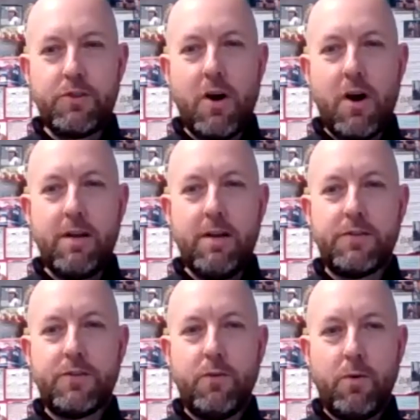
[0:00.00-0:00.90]
taught in a
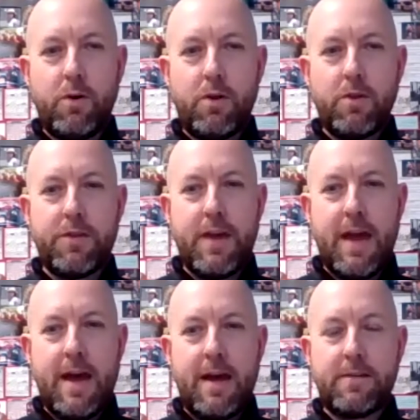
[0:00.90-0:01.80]
school
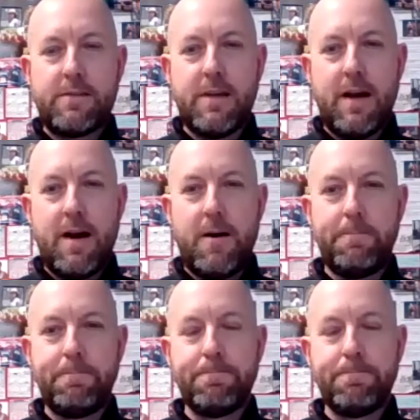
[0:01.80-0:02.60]
that um,